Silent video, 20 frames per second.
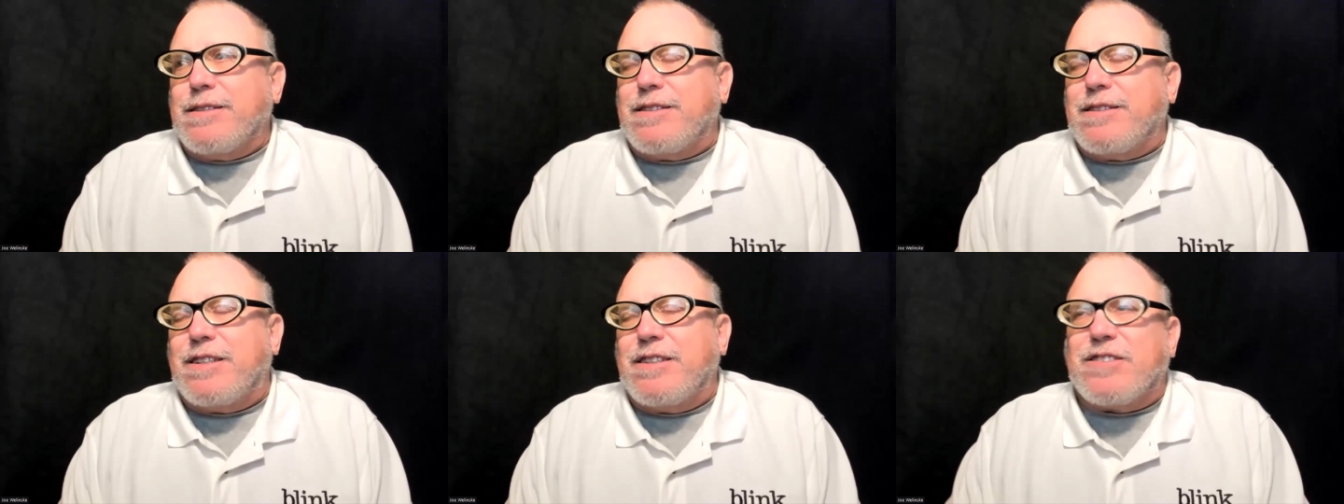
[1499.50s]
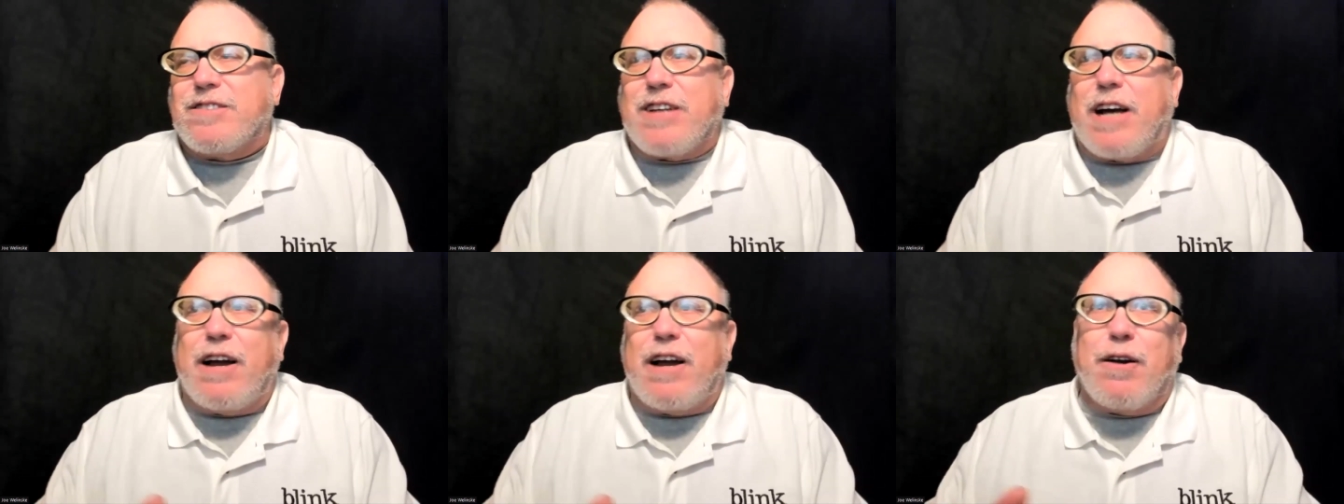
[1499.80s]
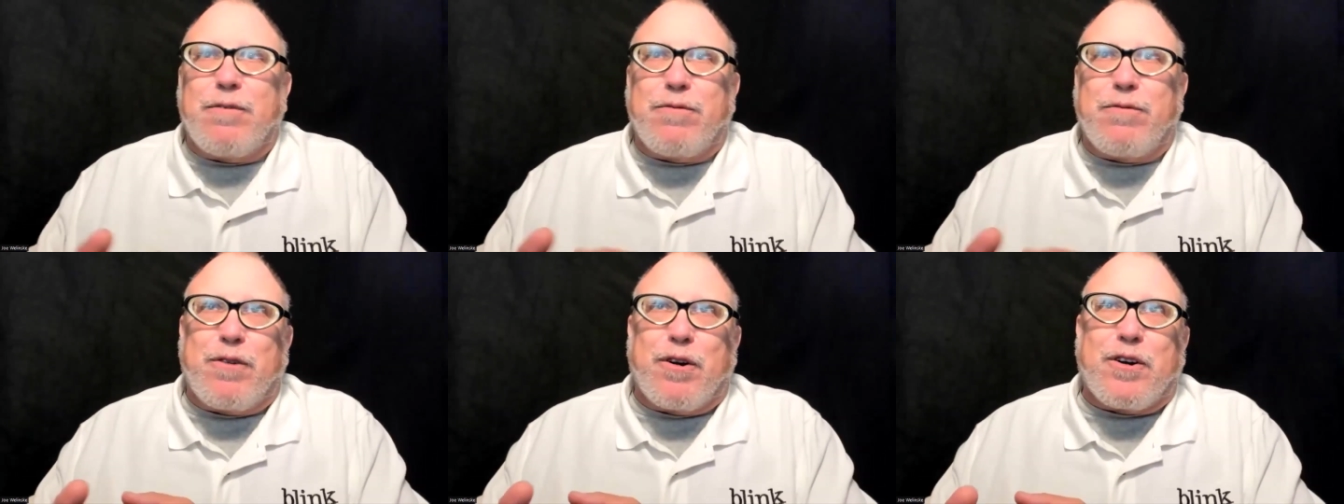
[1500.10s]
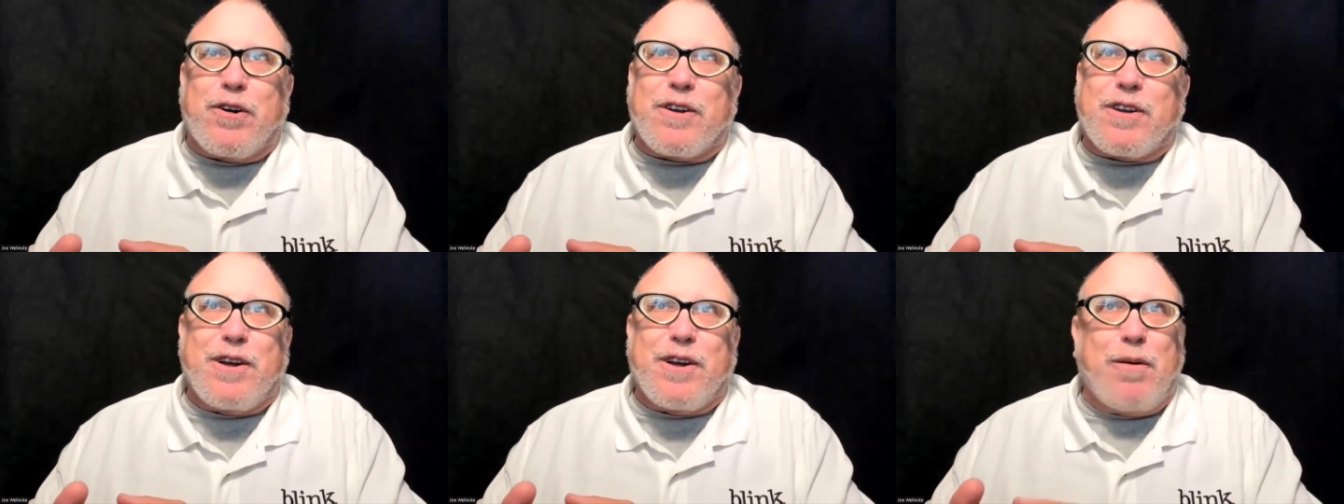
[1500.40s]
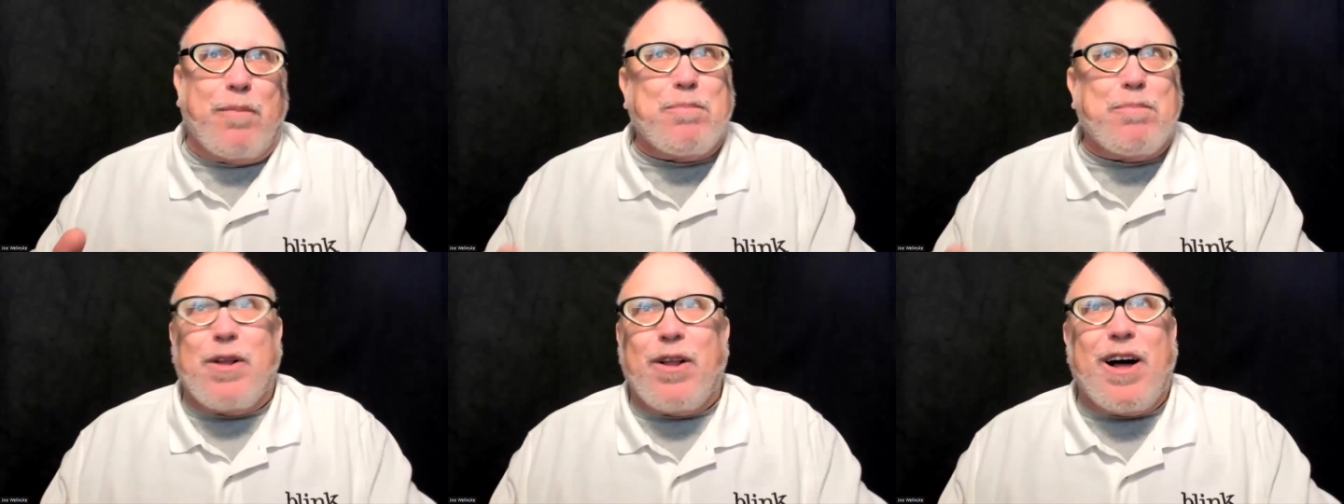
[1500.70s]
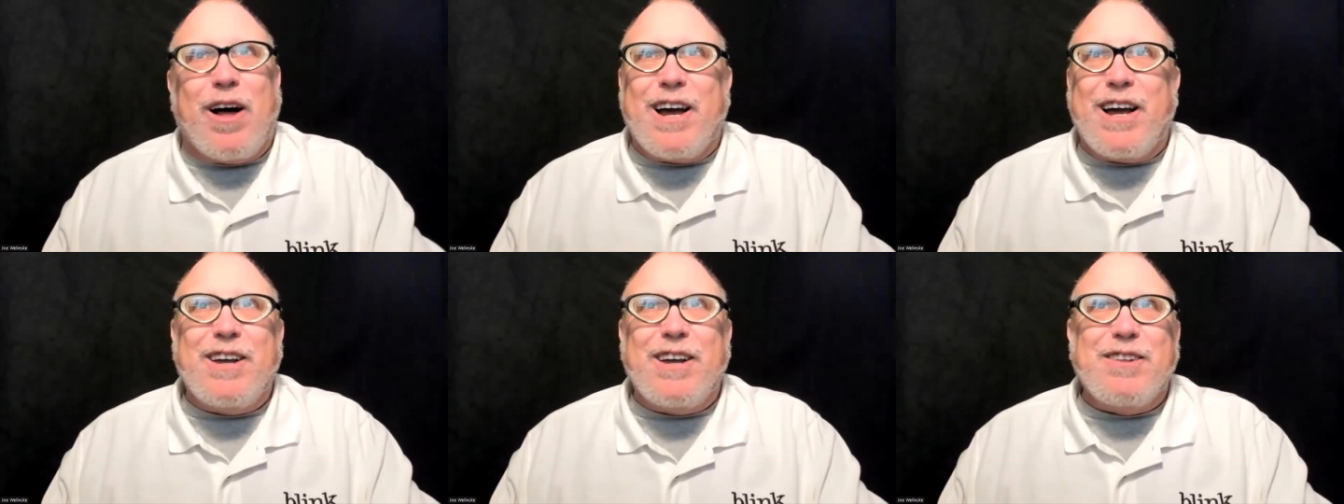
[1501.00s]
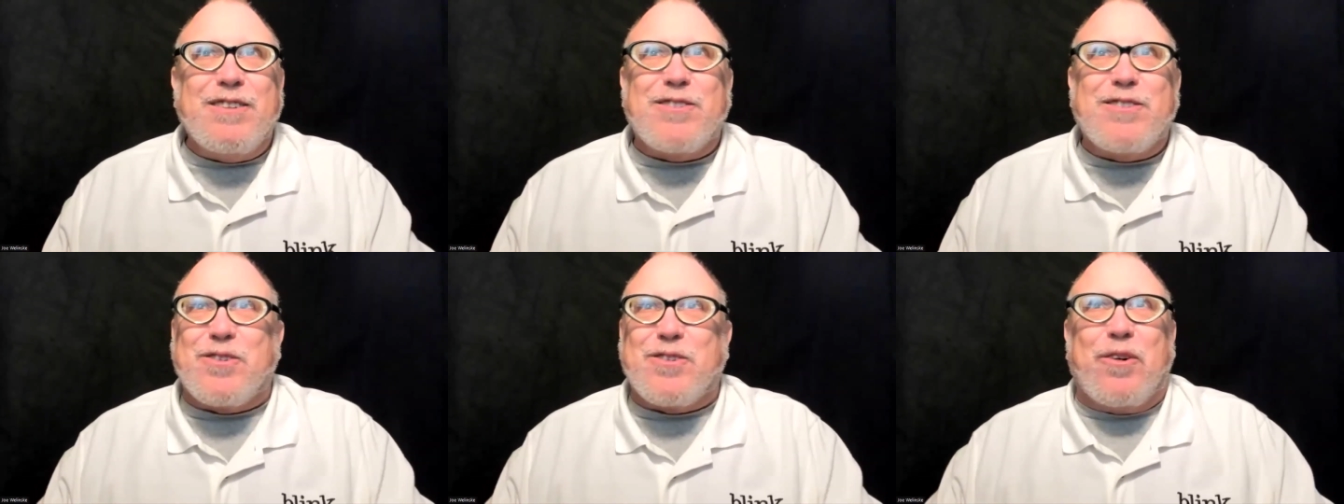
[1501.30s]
desire for compliance